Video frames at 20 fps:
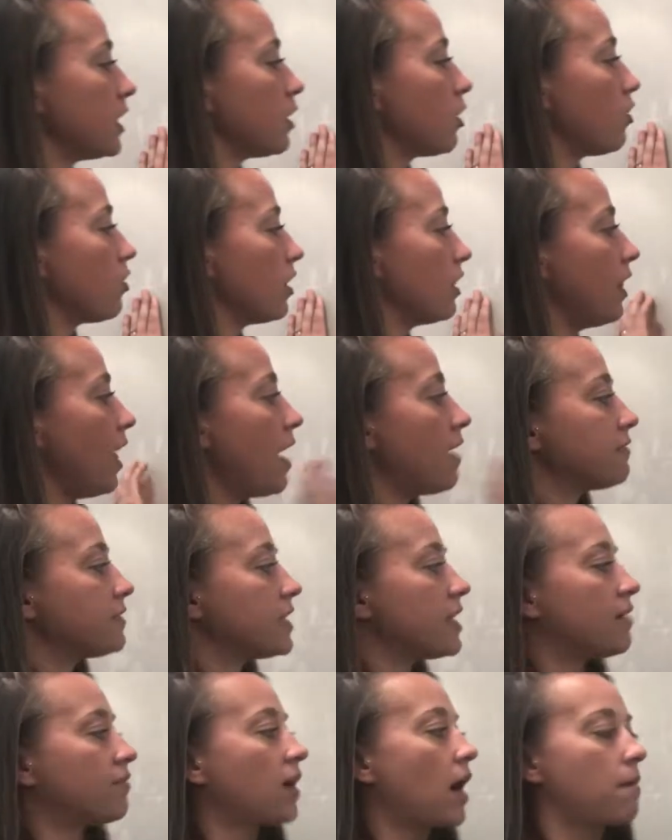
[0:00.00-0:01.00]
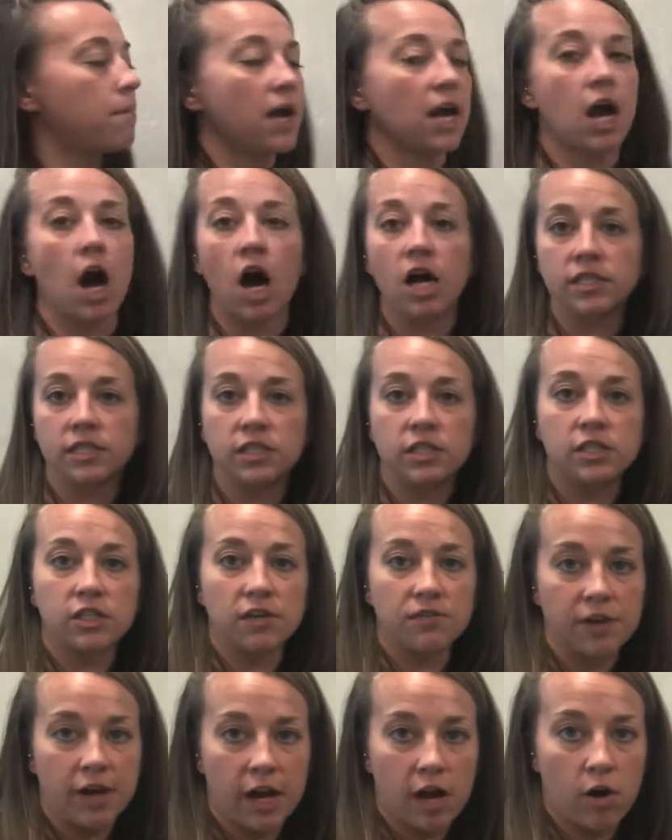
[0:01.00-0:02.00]
here on the left, and I've got my constants
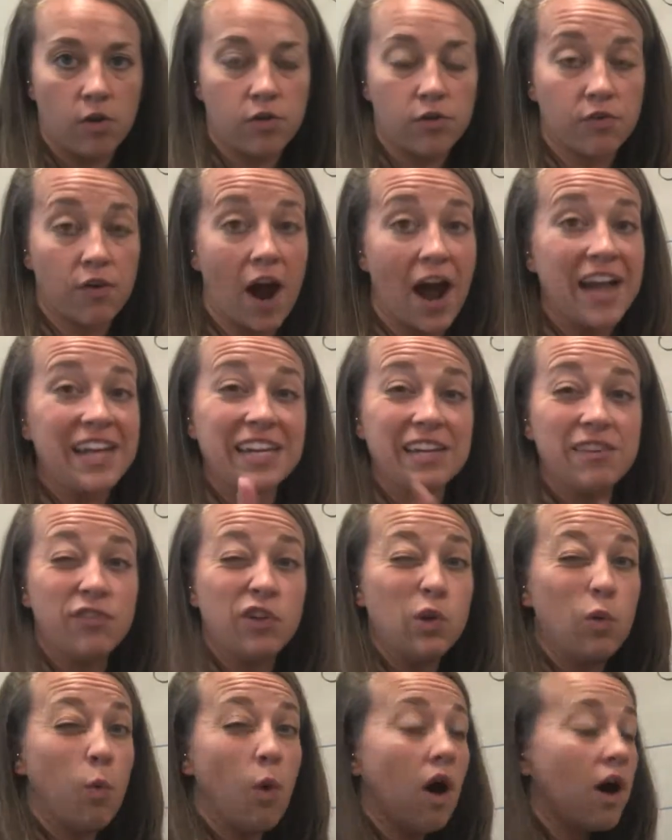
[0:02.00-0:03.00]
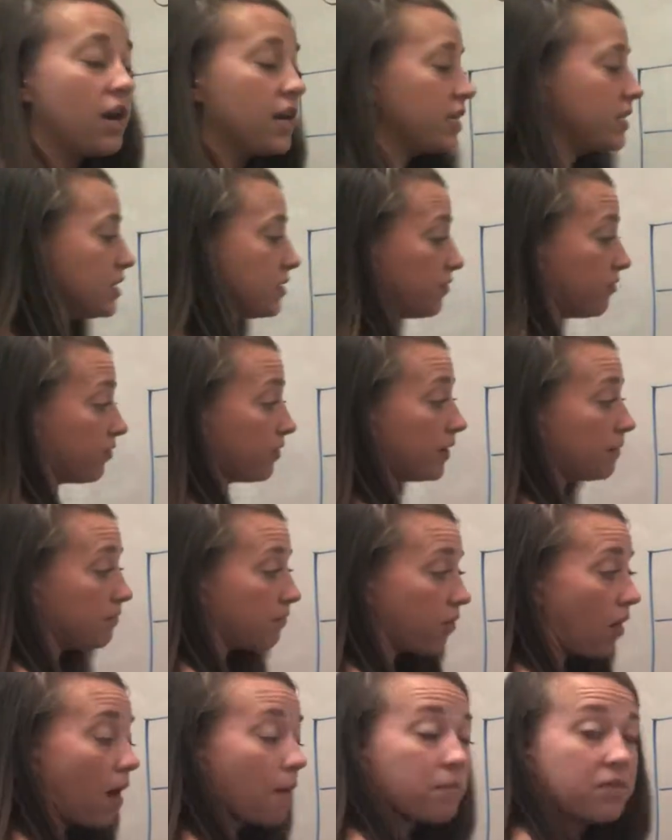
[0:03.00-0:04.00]
over here on the right. If you wanted to
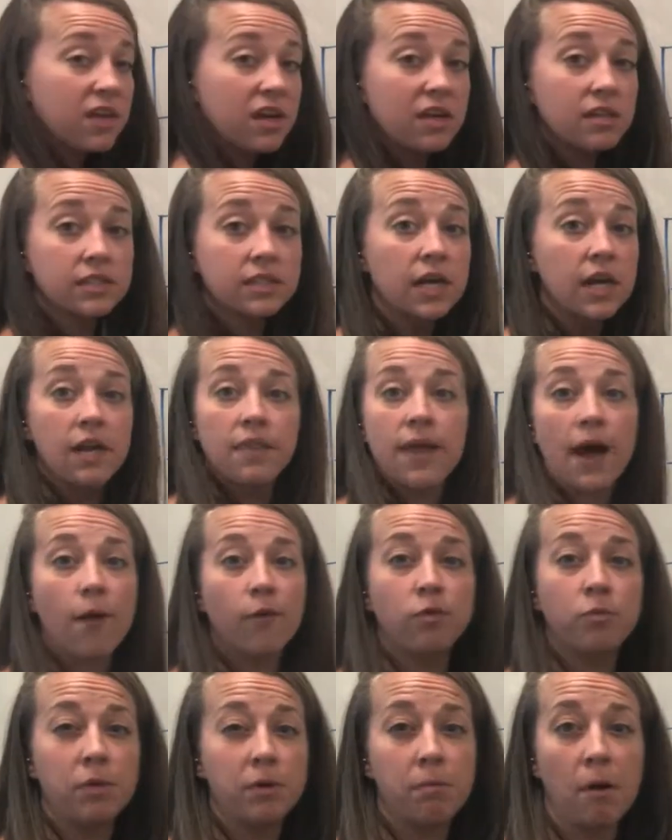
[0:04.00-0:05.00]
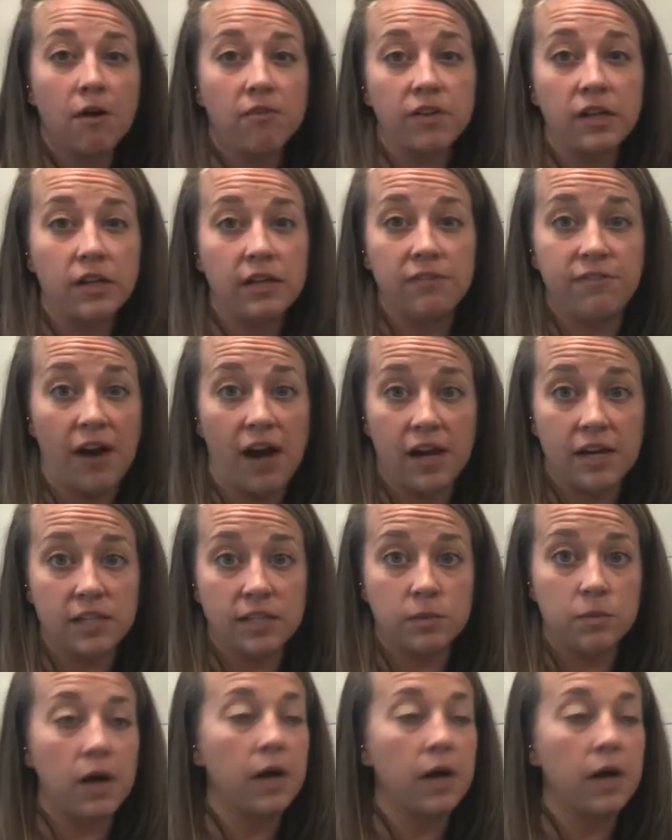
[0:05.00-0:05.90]
flip-flop these, that would be perfectly fine as